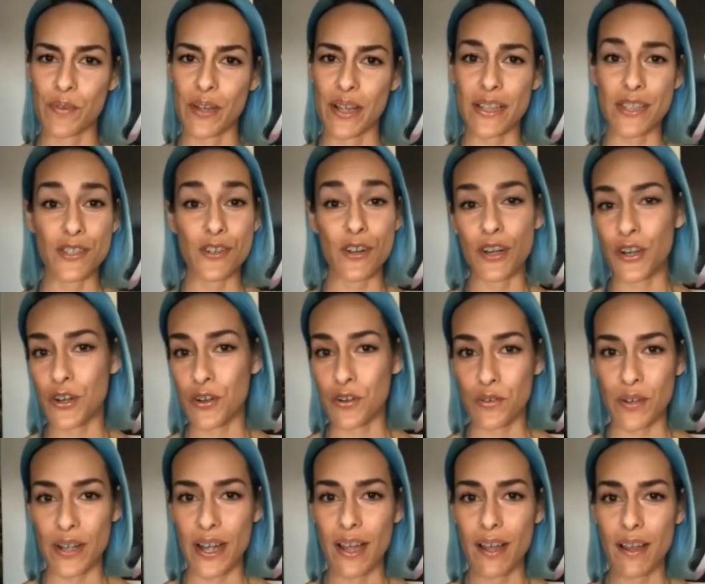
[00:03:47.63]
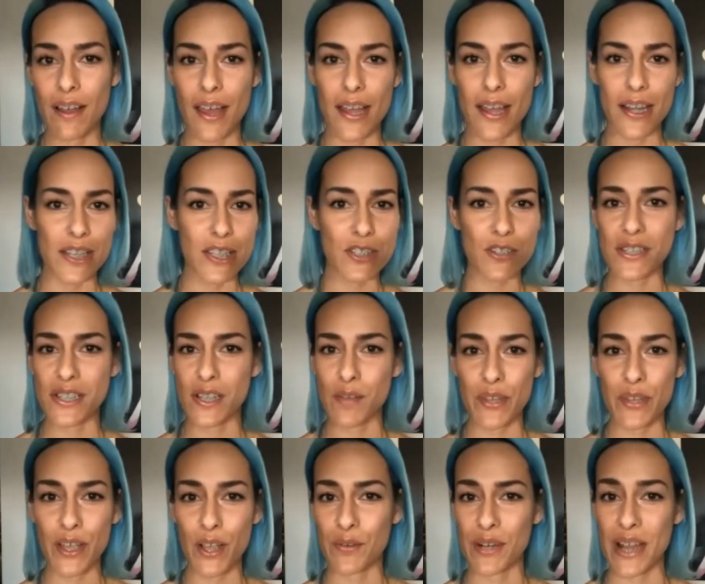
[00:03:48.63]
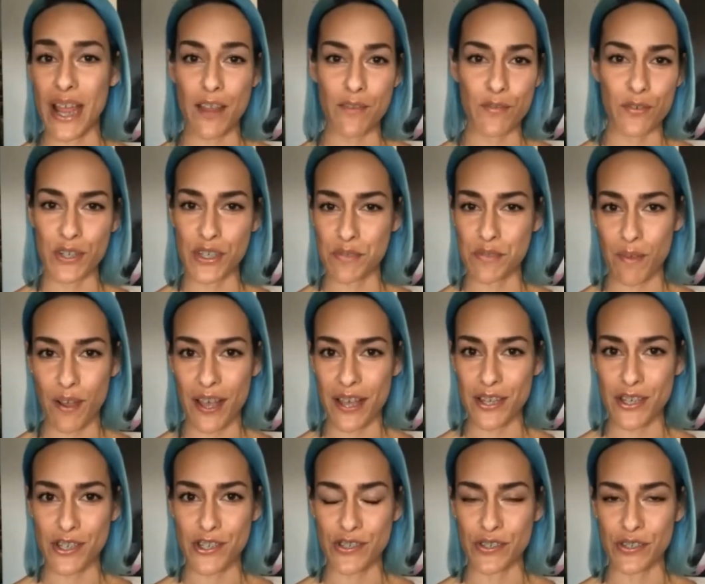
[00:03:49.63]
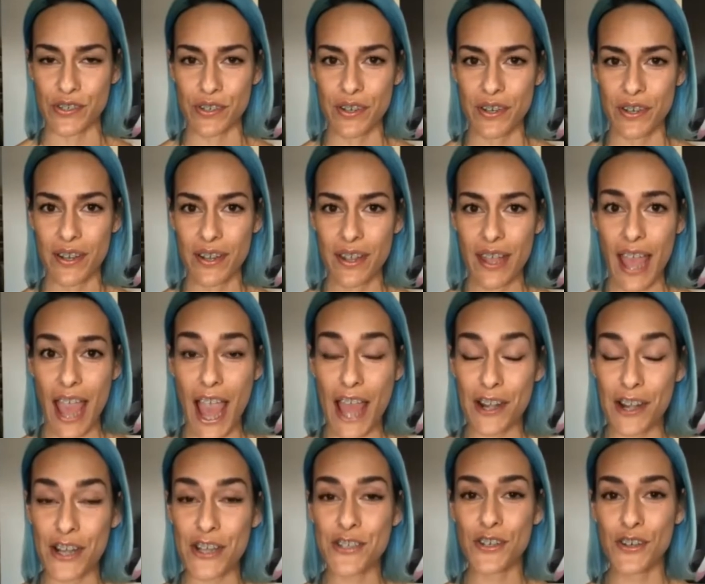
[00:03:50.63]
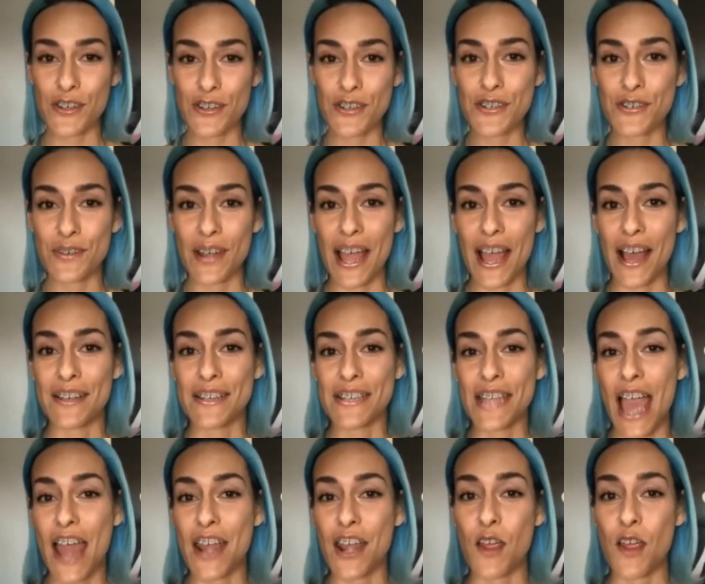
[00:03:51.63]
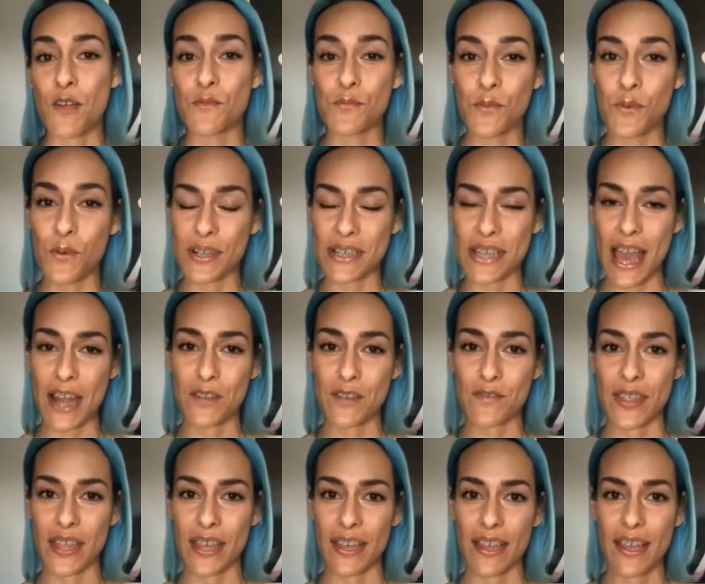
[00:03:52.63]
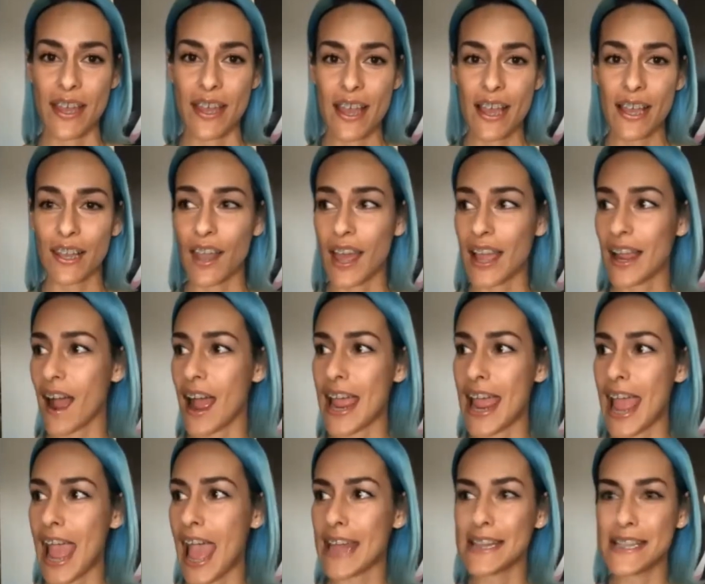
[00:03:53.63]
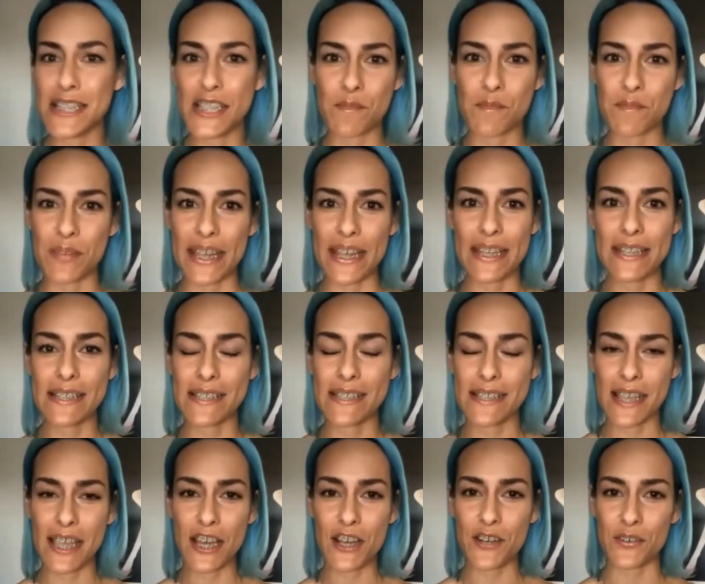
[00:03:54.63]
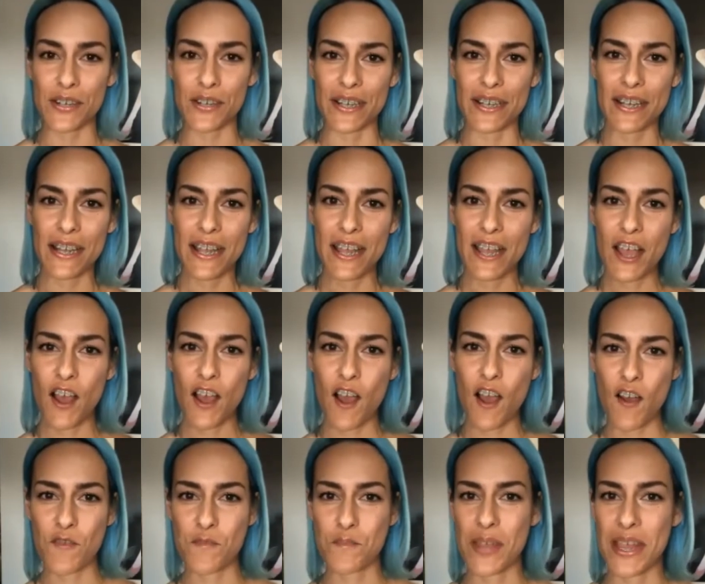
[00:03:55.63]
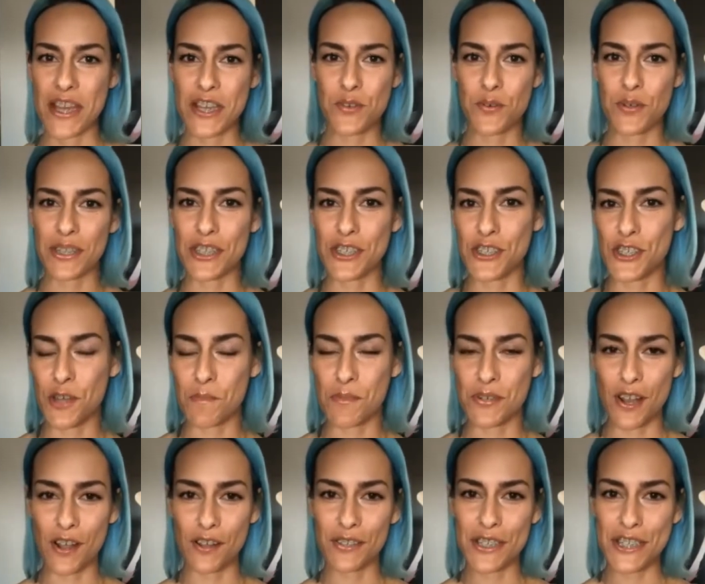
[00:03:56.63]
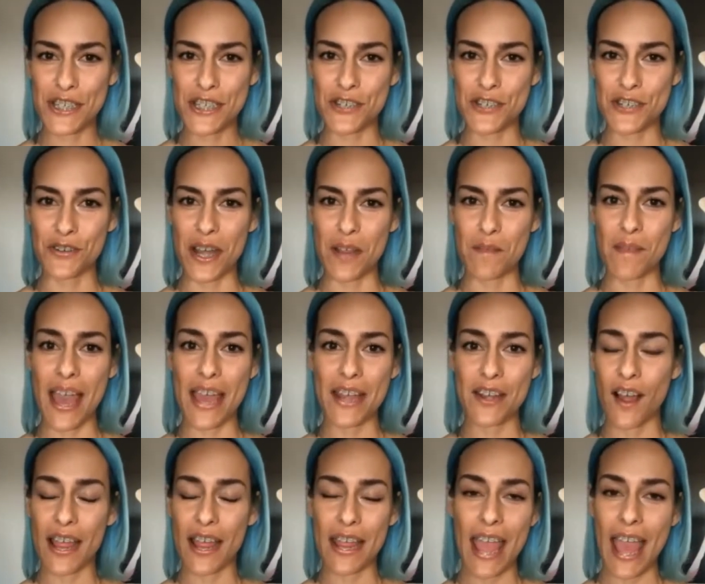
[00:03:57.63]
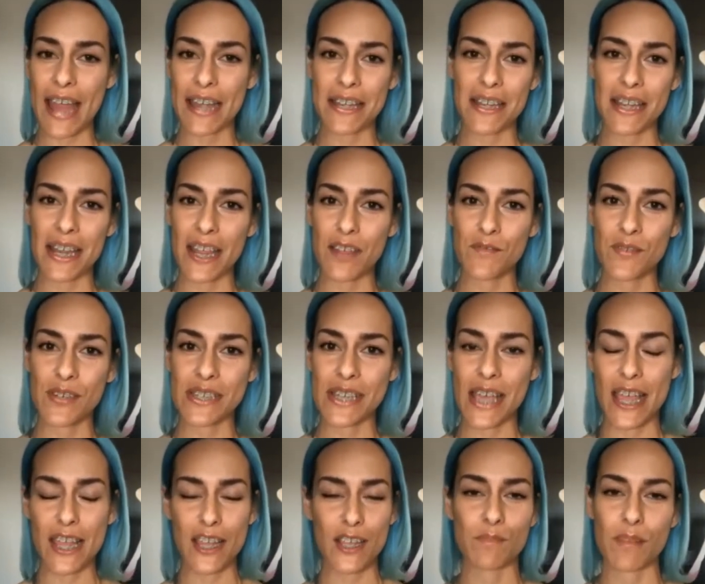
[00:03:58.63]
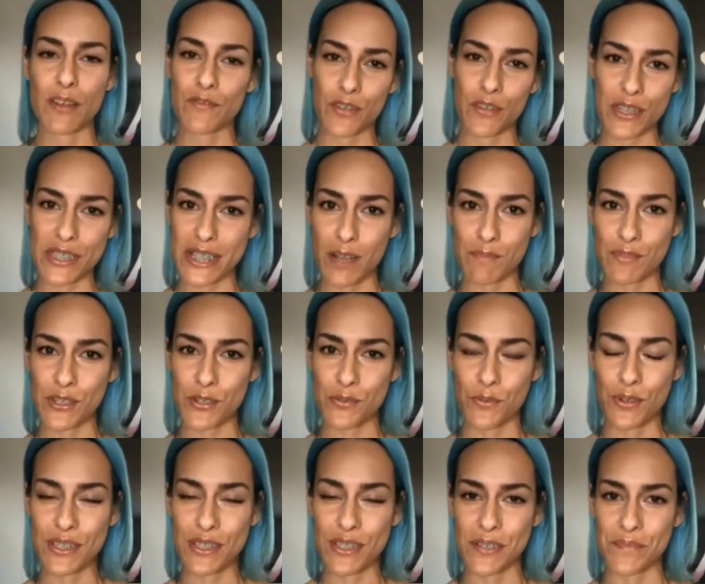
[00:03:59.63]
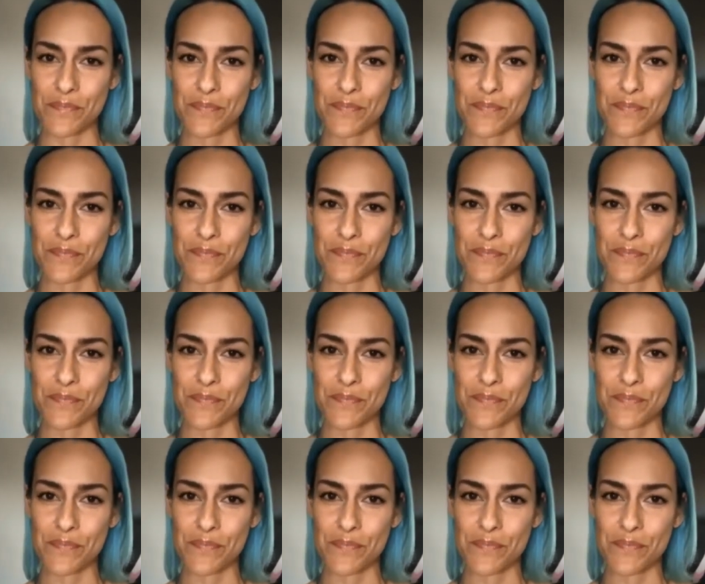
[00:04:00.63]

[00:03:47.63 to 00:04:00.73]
It's not a career, and it's not something I would ever aspire to do." And I turned around and I walked out of there like I had some hidden secret of me doing this dermatology dream, and I hadn't even taken my first steps towards it.